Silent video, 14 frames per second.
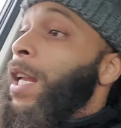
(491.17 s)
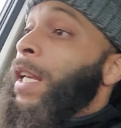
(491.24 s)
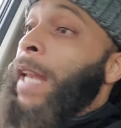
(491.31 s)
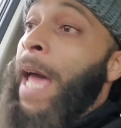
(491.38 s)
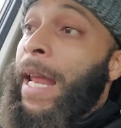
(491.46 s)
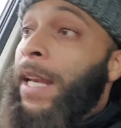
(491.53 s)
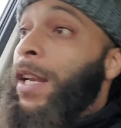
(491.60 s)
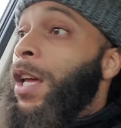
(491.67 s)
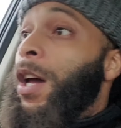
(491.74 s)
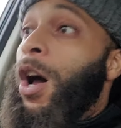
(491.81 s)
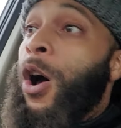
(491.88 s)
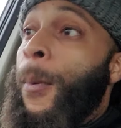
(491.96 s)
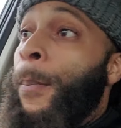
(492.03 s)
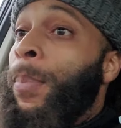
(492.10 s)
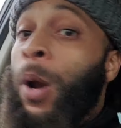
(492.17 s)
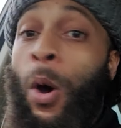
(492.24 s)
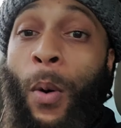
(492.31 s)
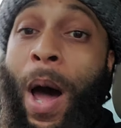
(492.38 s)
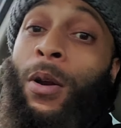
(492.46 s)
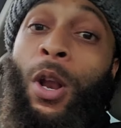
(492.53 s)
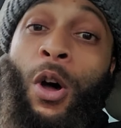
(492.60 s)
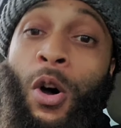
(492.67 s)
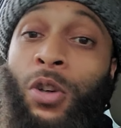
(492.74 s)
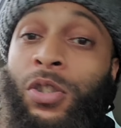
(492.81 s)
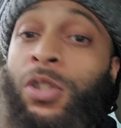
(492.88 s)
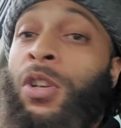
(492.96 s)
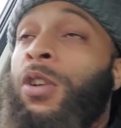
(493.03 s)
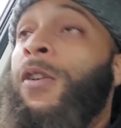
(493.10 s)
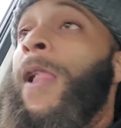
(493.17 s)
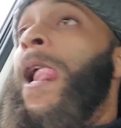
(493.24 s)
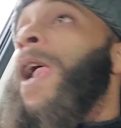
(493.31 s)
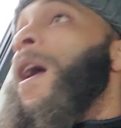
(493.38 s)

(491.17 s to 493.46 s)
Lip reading: not a blowout loss, you know.